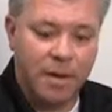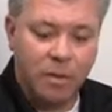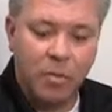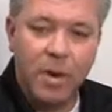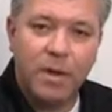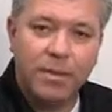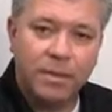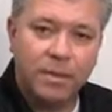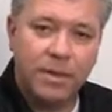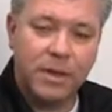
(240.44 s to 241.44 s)
With
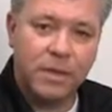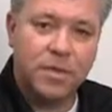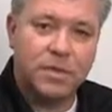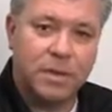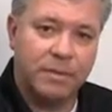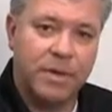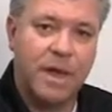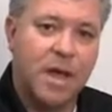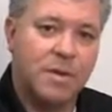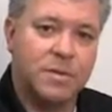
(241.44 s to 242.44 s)
the use of the
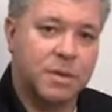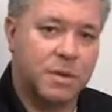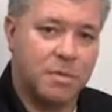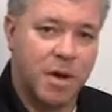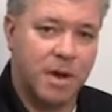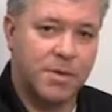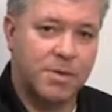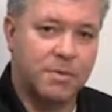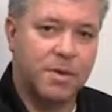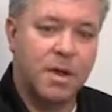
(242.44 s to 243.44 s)
Auto Zero module,